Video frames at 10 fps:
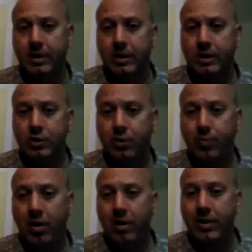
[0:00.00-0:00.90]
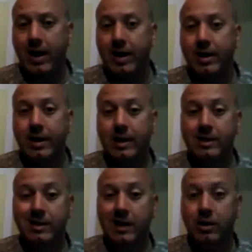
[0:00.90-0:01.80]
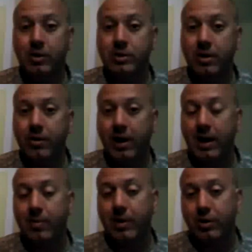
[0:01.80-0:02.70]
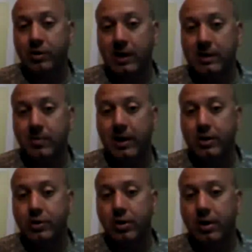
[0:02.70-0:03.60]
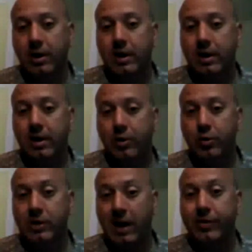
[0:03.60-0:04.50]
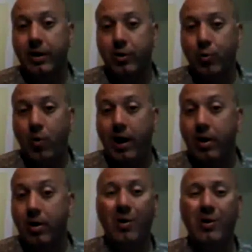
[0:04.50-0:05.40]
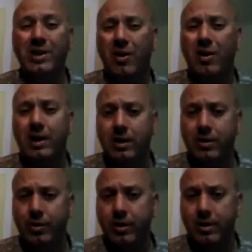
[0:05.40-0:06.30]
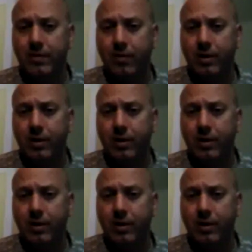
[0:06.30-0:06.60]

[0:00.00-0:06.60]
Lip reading: So part of that is they could use another hand by the nurse case manager who's out there on the wire already talking to 30 to 40 of